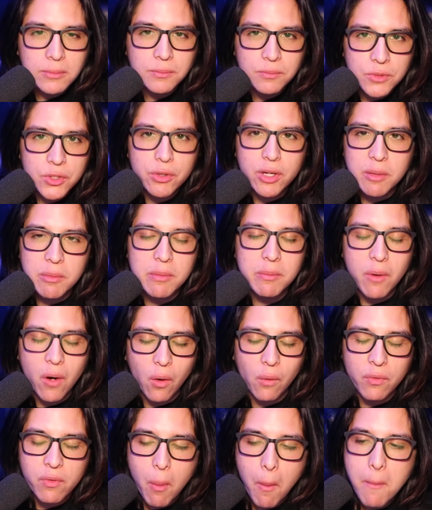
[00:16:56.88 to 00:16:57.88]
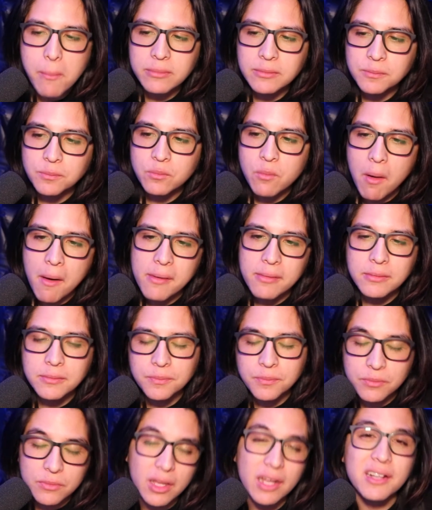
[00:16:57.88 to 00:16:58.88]
you can be both. A
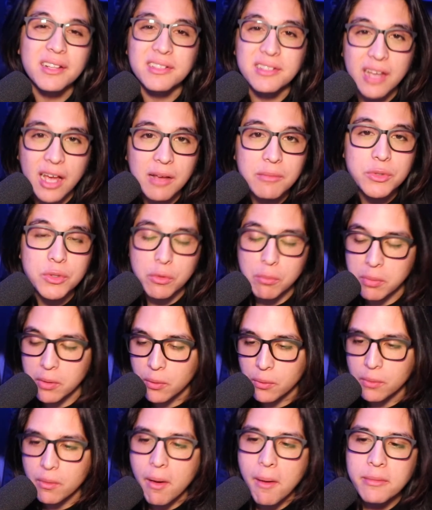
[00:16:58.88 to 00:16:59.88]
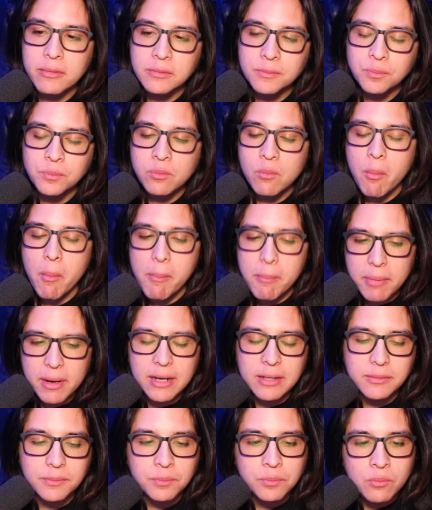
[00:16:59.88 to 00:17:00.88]
lot of the times you're both.
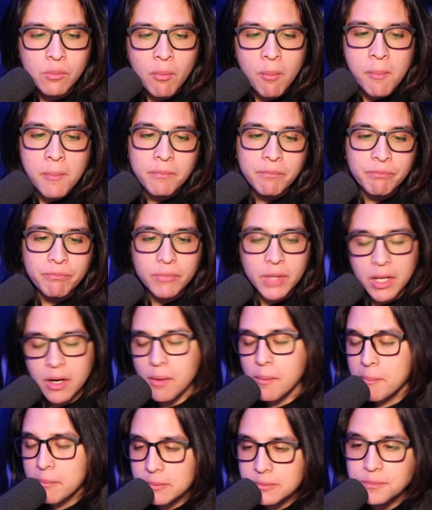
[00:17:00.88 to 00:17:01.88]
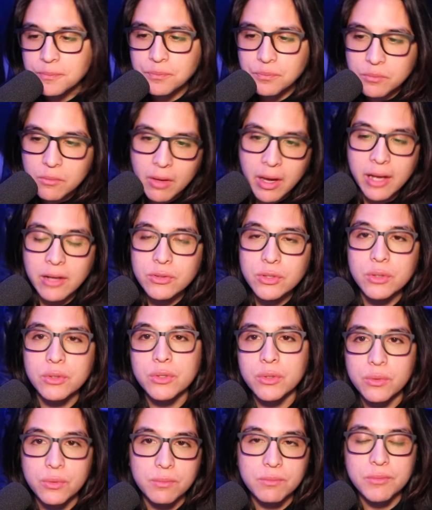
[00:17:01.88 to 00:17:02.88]
But, you know, I also
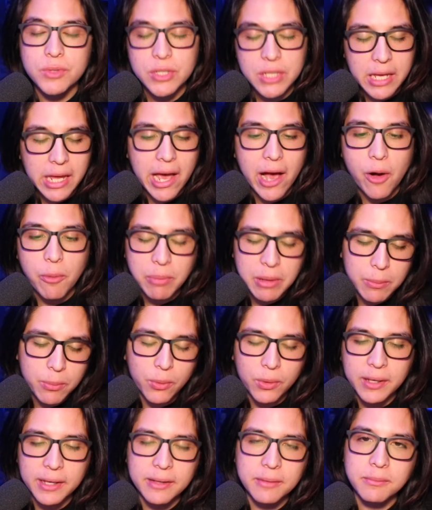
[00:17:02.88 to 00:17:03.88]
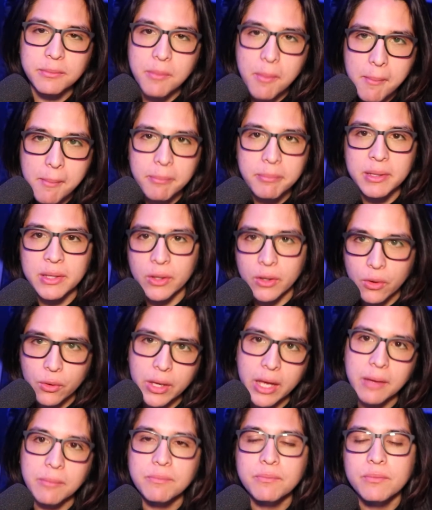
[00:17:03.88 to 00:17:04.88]
do see how people can be like, okay,